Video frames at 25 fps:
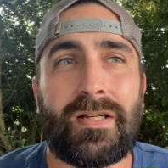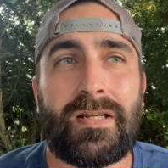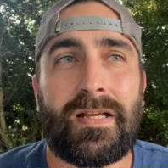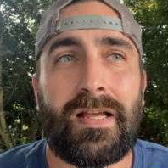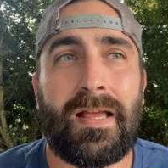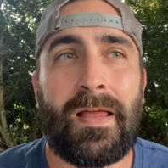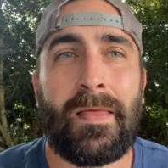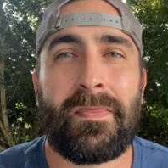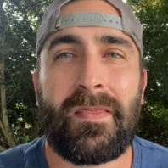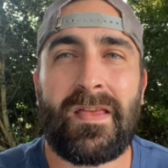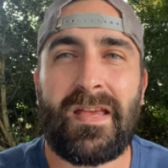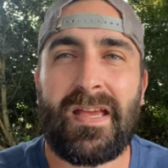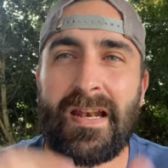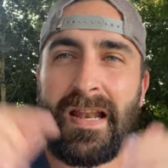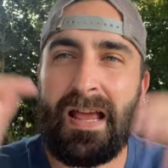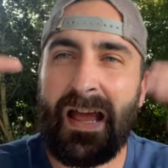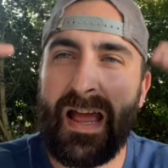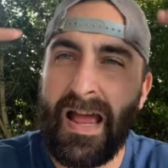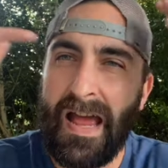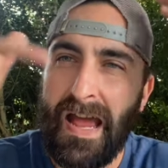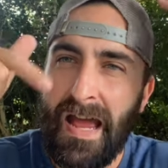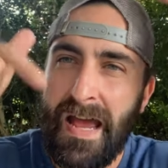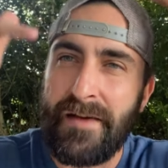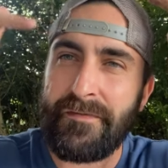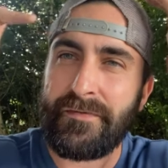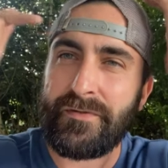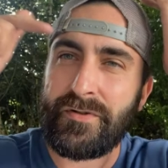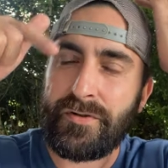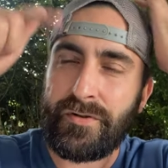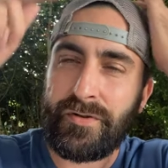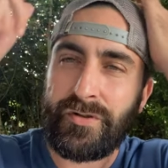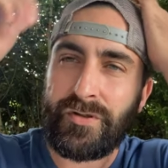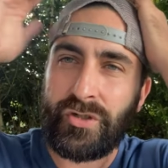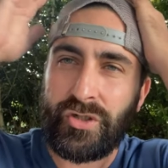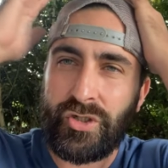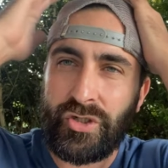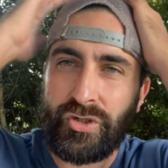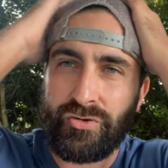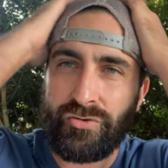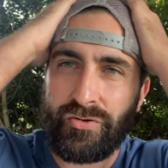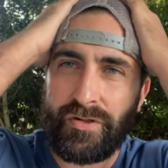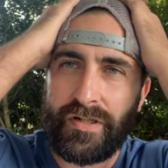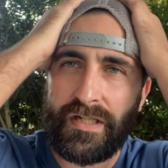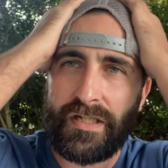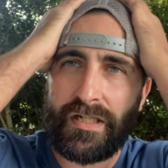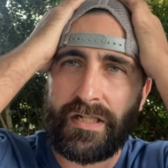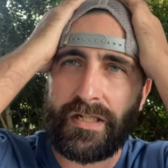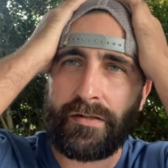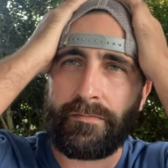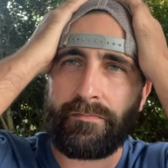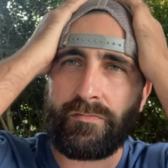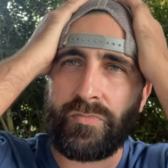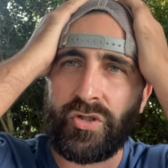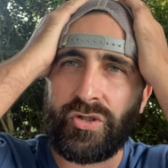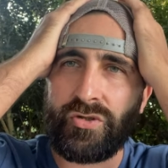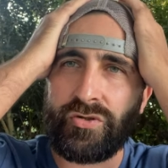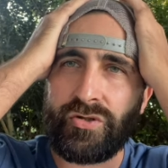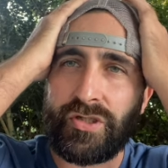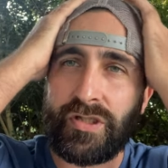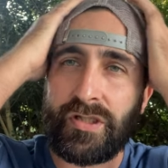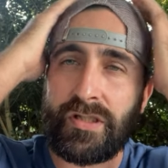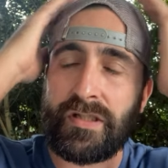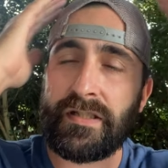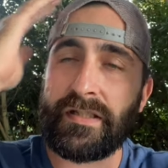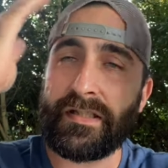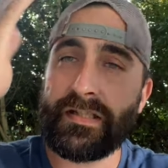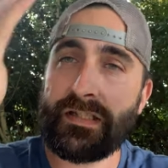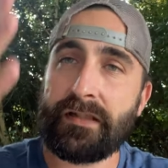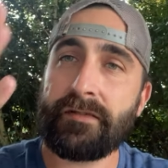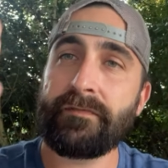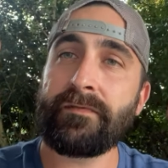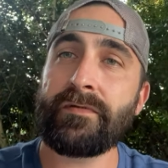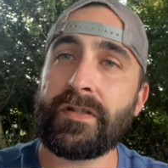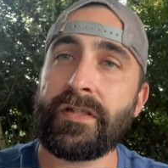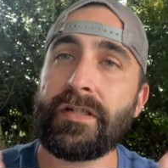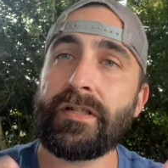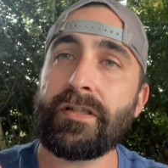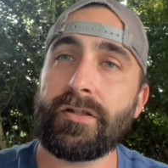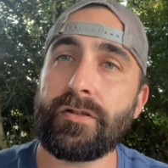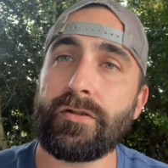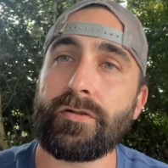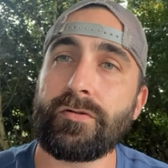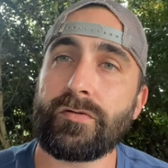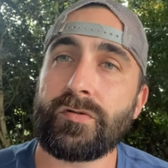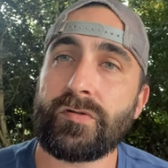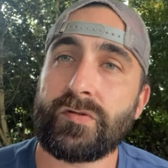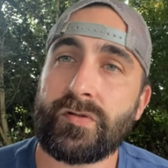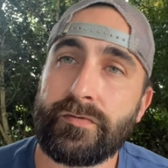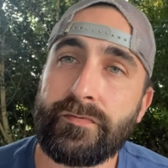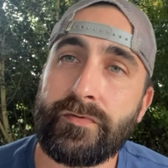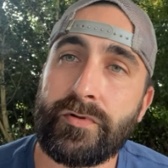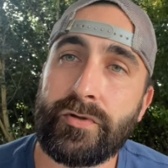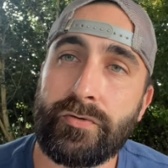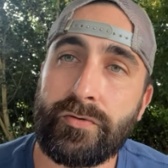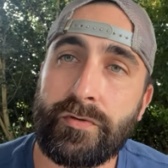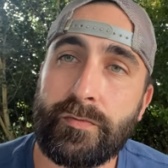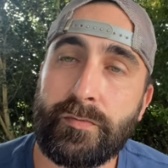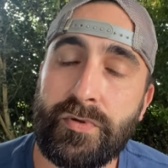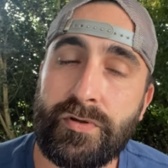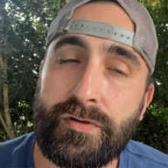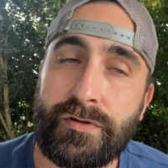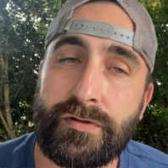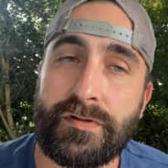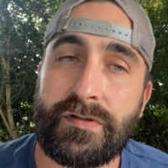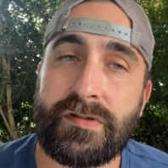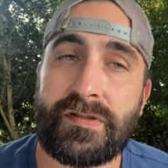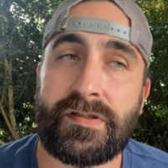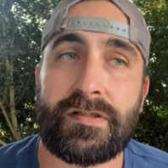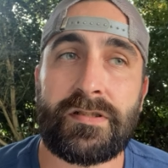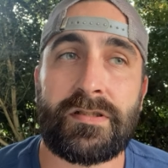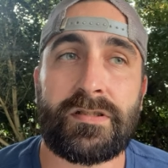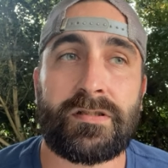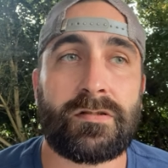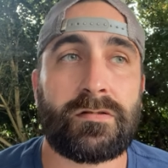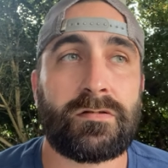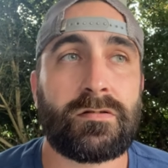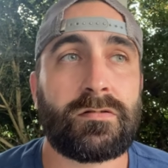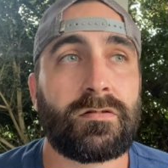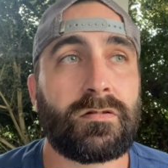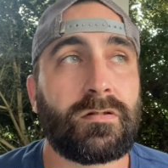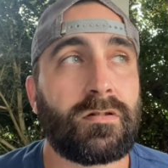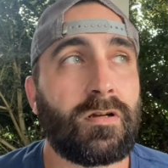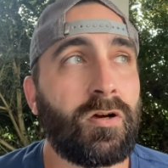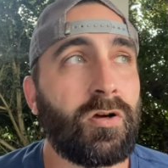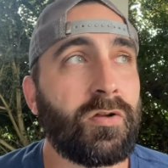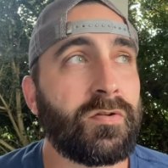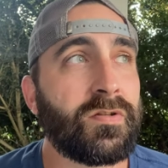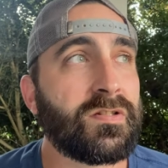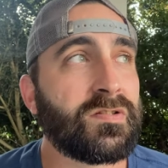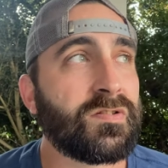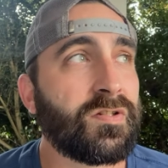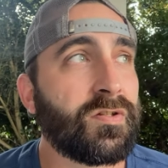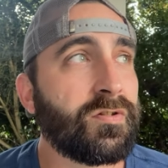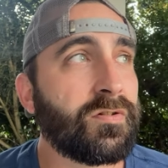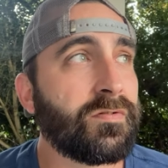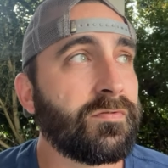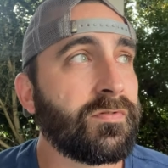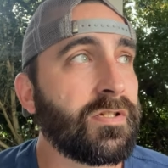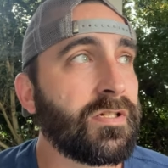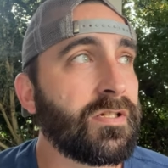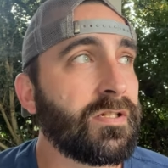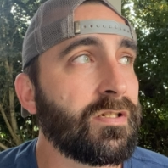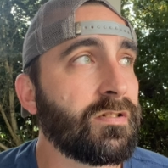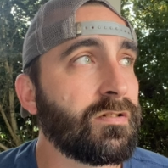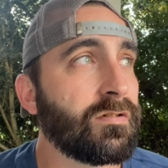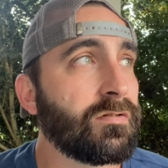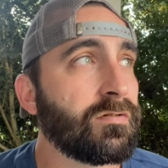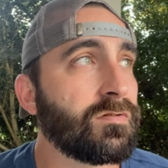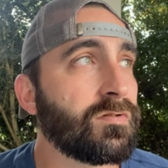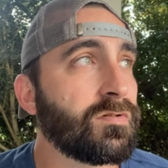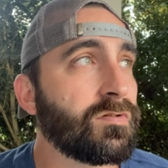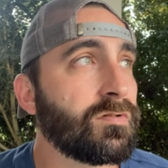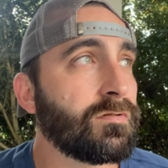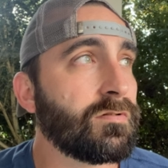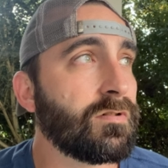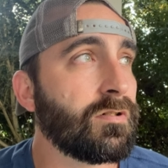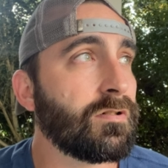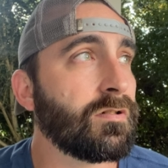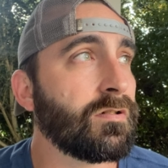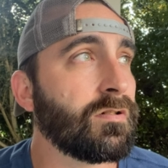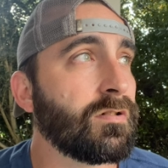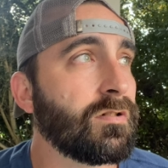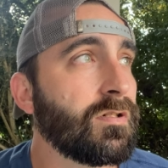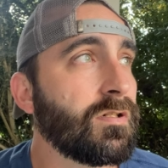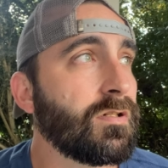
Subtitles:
And then after the stream, you delete videos of you and Pulte and all these other videos. Huh.